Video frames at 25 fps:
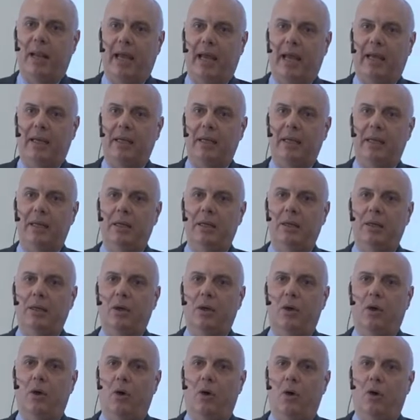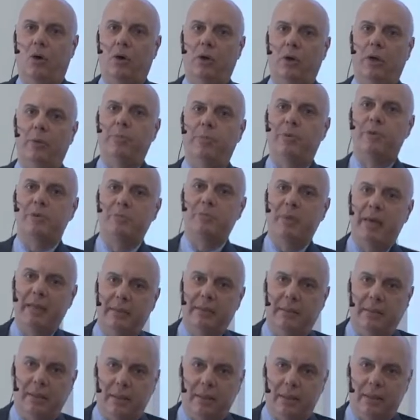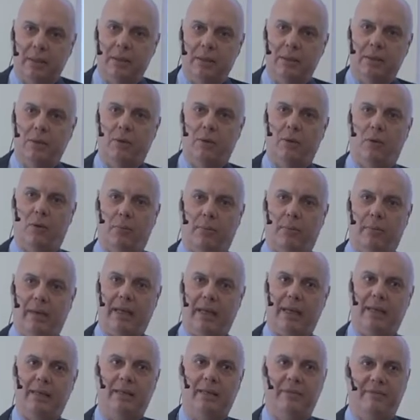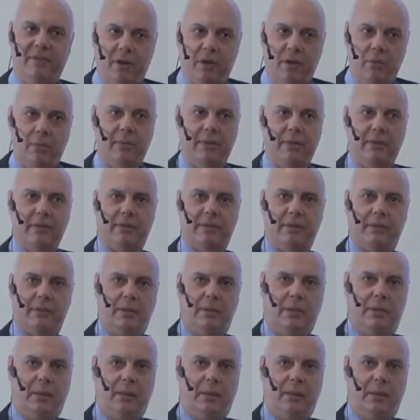plan on prospecting, on market development.